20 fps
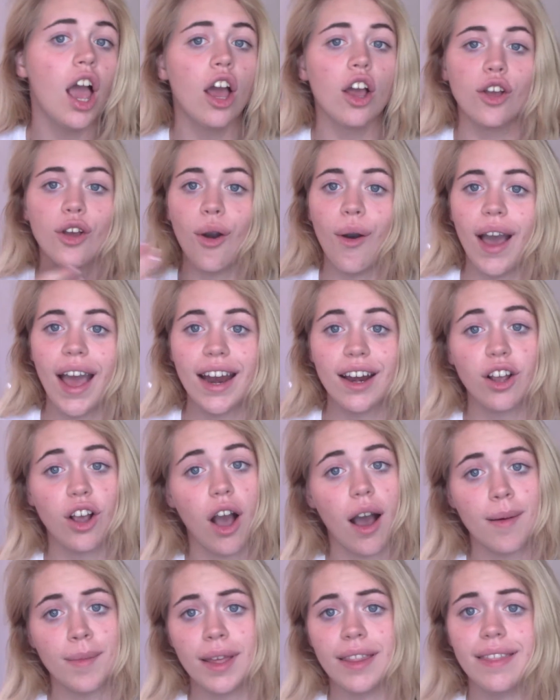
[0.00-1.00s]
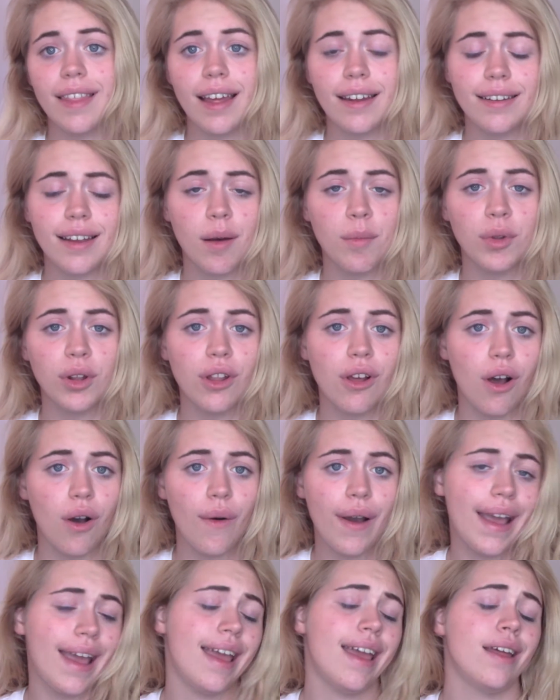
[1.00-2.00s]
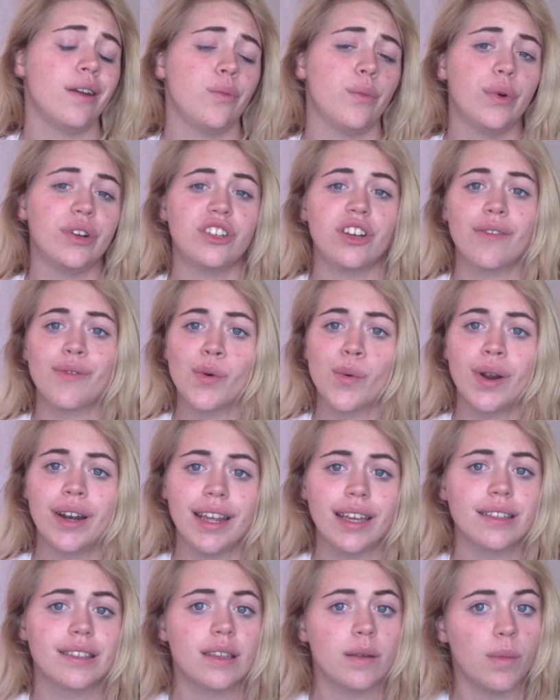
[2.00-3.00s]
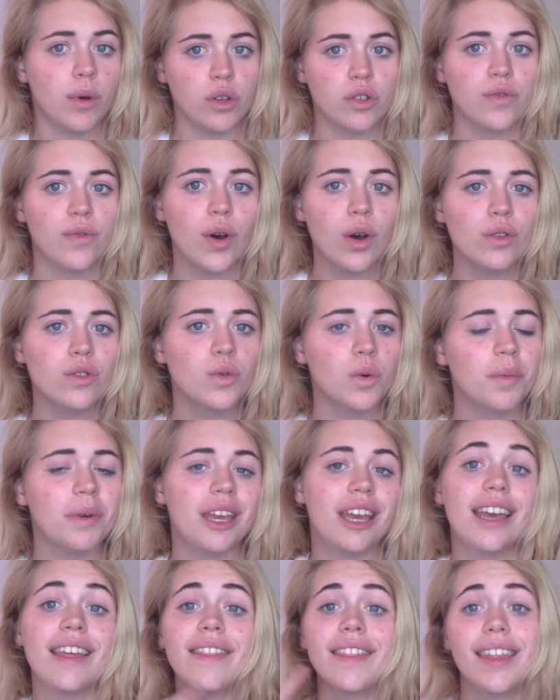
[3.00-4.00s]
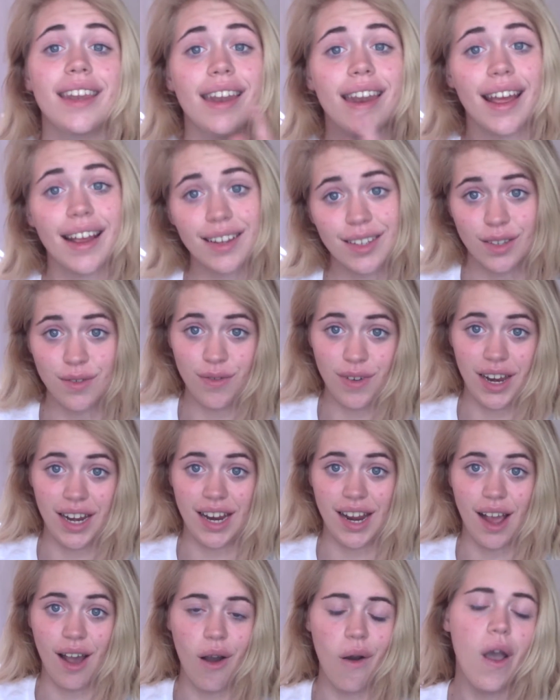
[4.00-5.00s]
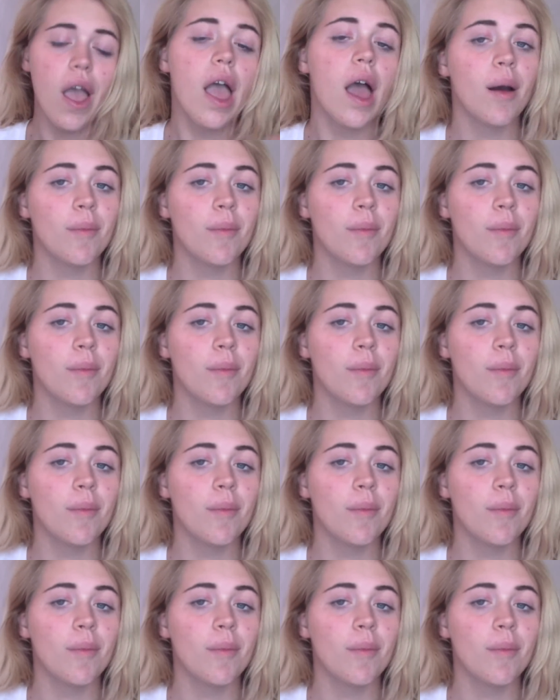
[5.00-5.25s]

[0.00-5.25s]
go ahead and comment that down below, and whichever one gets the most votes will be in the next video.